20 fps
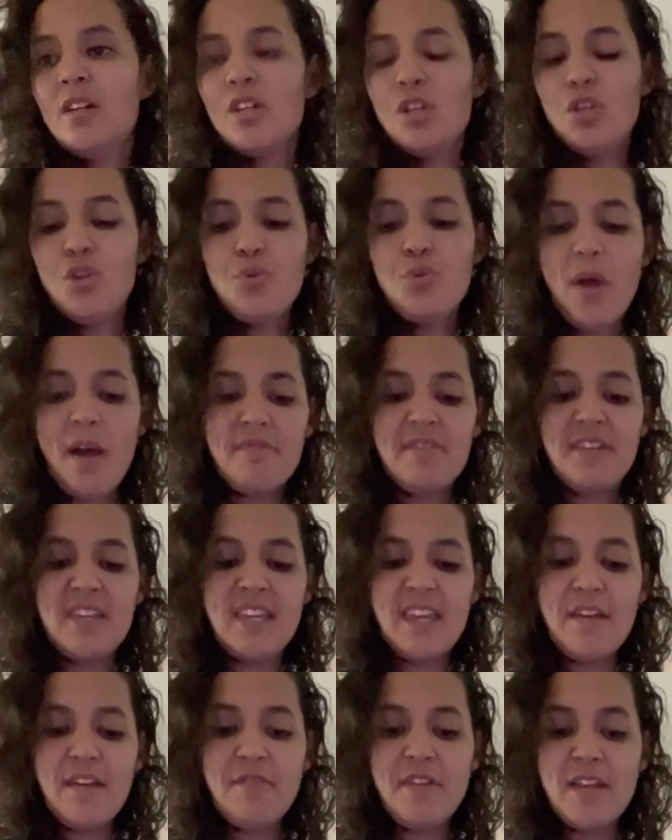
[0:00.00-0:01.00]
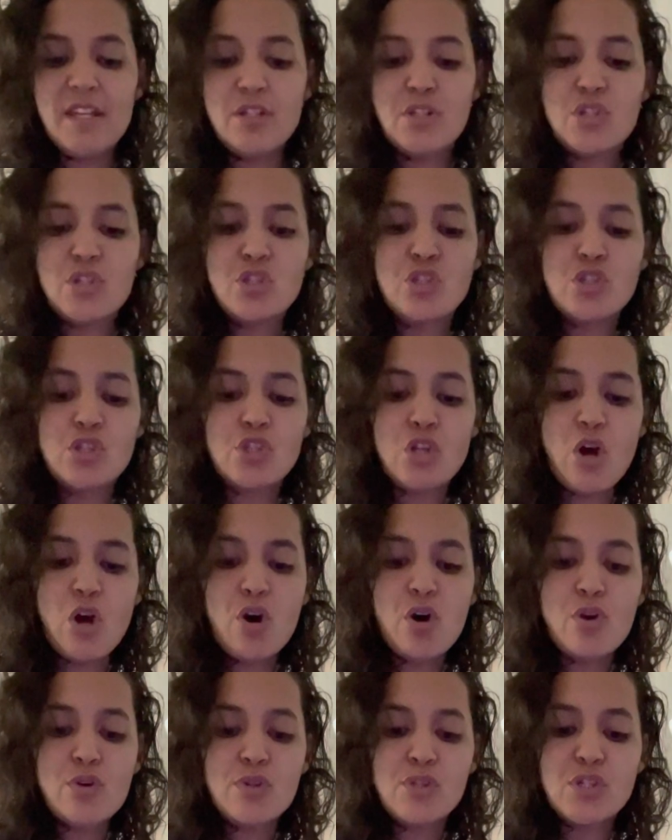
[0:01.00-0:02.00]
you have given so
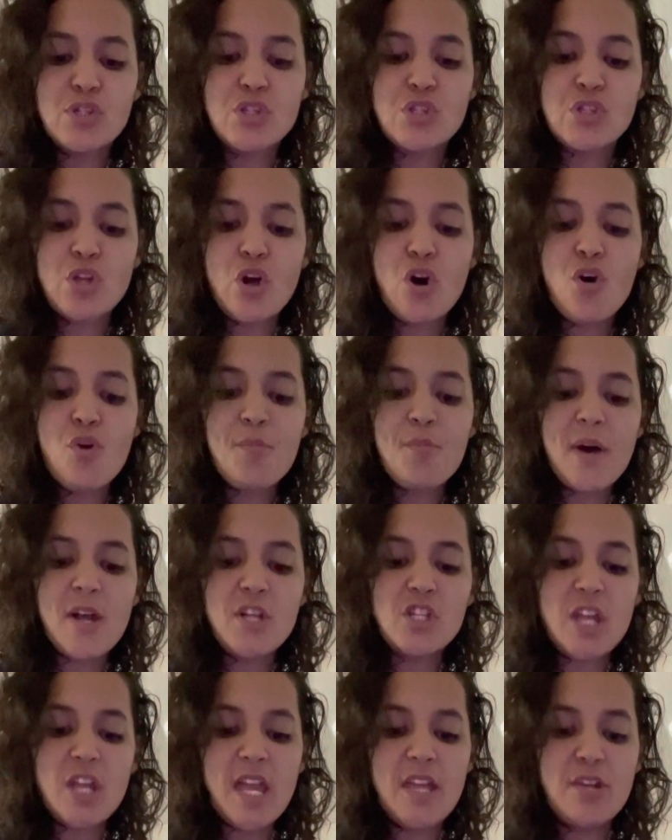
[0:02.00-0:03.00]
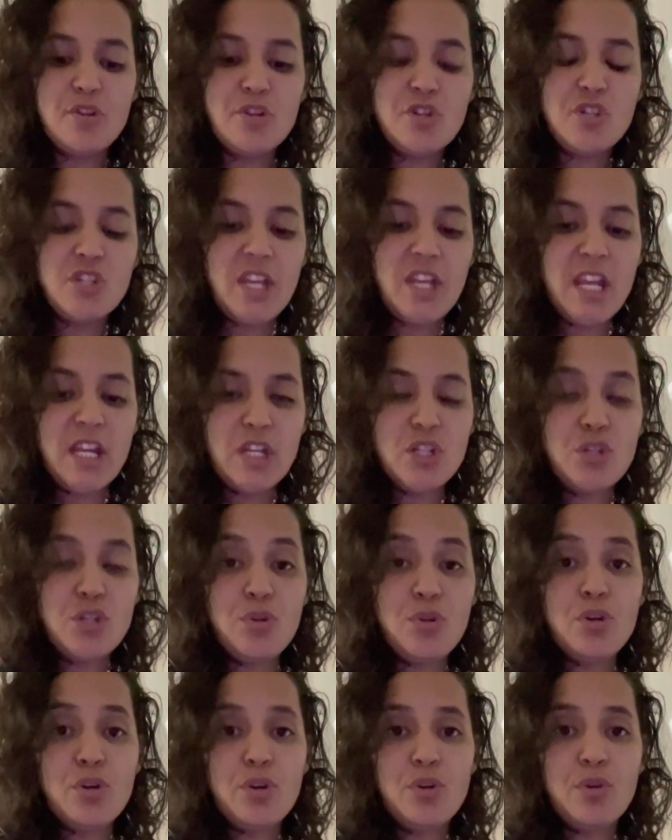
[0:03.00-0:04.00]
much energy
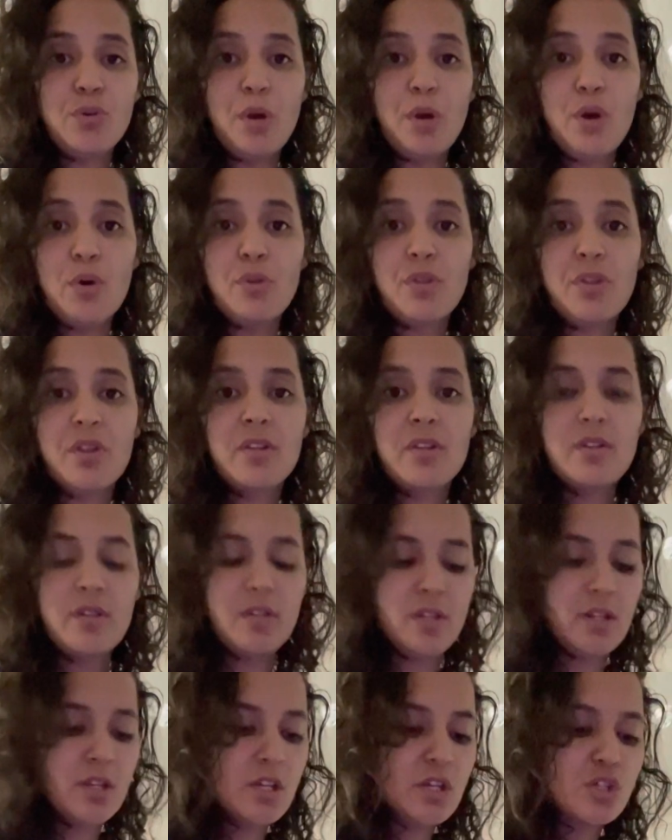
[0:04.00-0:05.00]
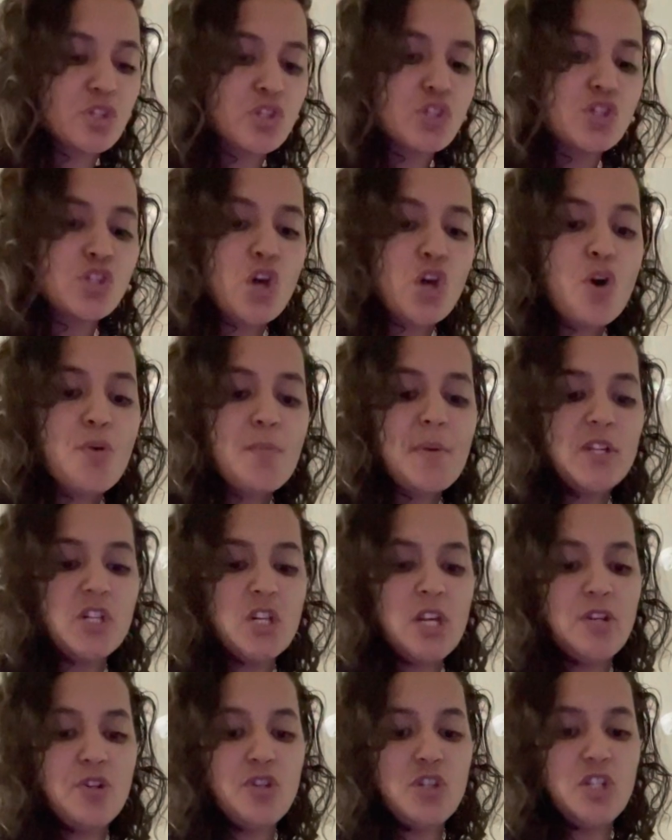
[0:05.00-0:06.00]
to your growth. So much
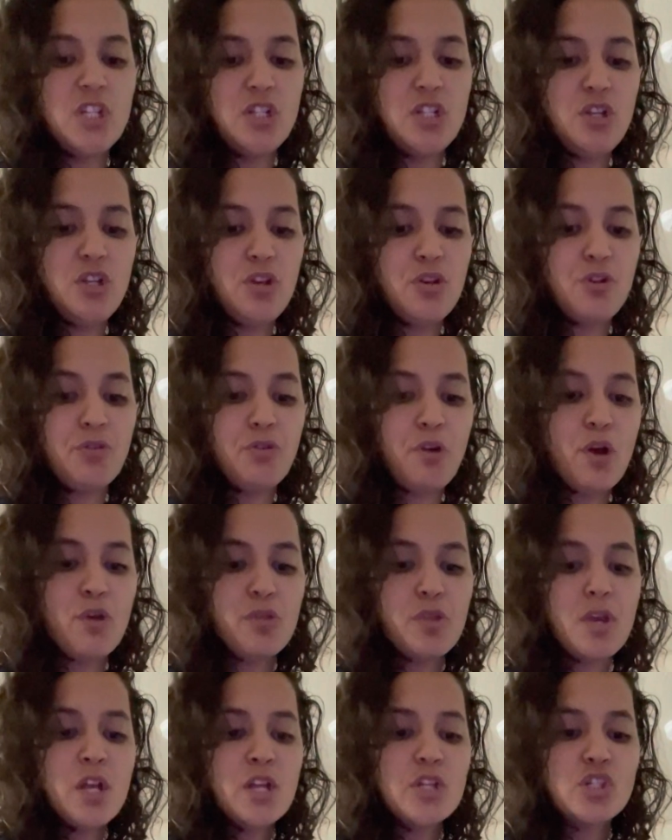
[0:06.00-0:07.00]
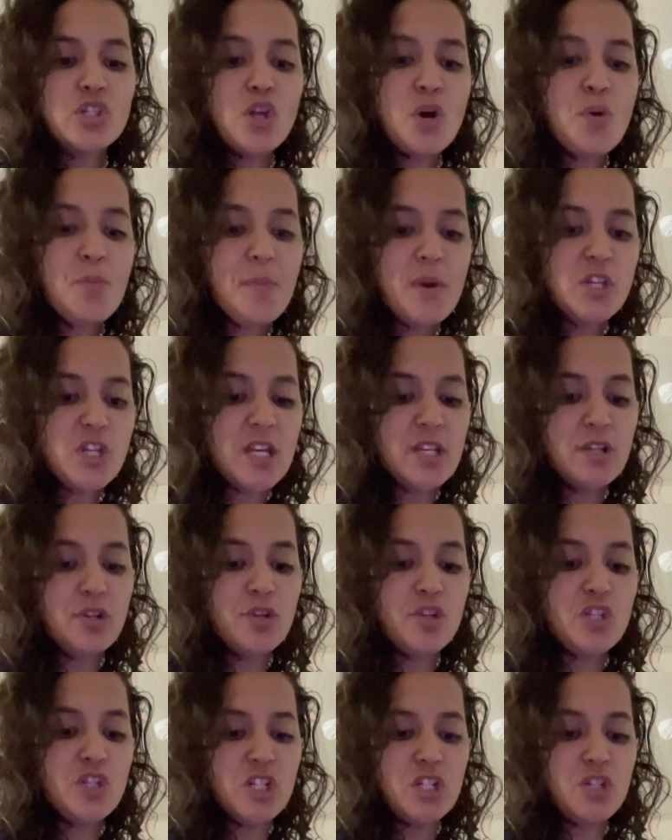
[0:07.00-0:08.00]
energy to your growth, so much
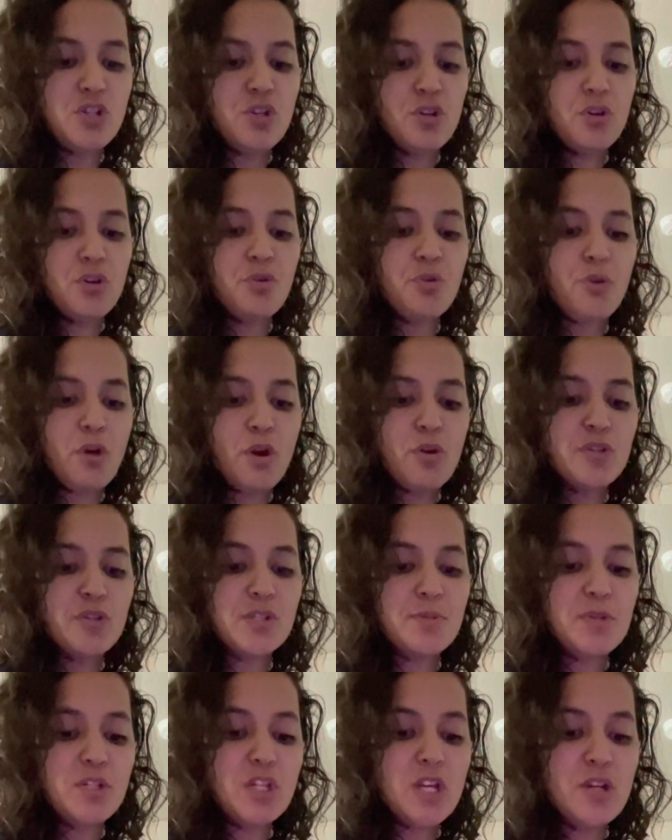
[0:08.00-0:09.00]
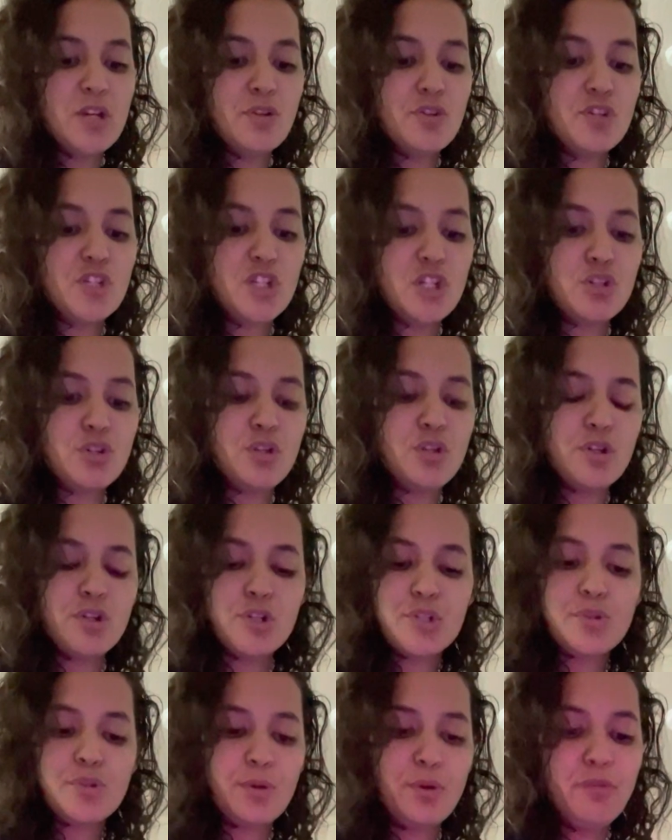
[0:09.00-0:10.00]
energy to your growth, so much energy to
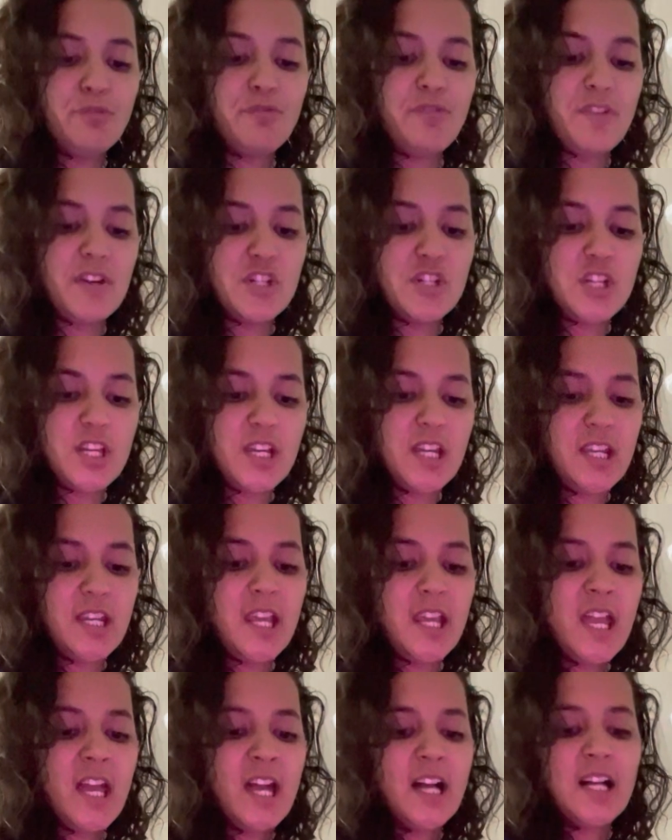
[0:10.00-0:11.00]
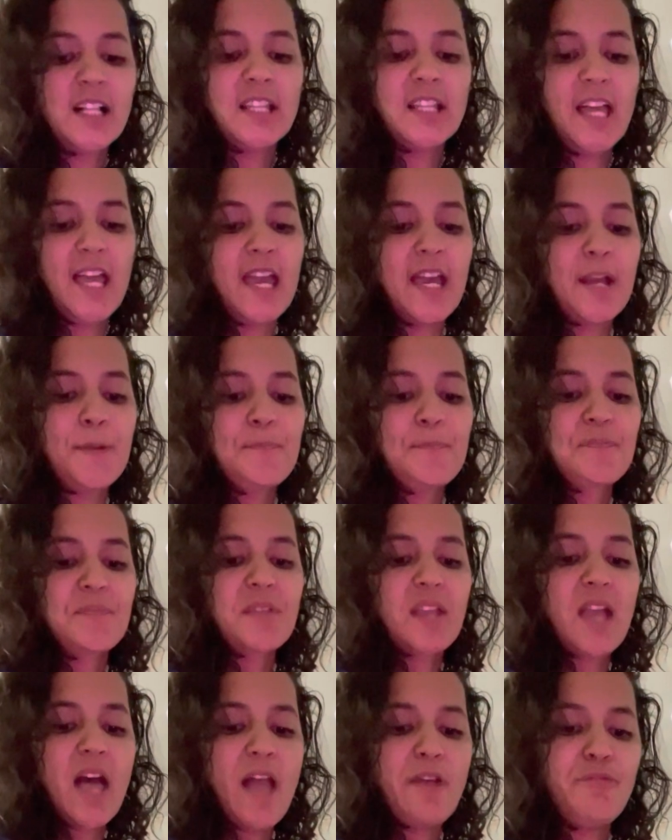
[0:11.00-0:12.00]
your true vision. Like,
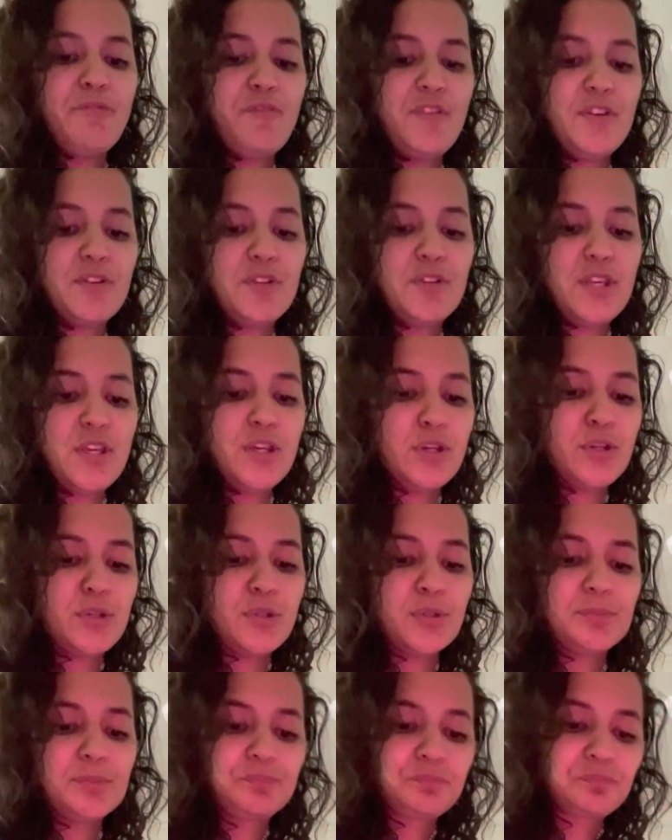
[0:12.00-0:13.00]
I feel you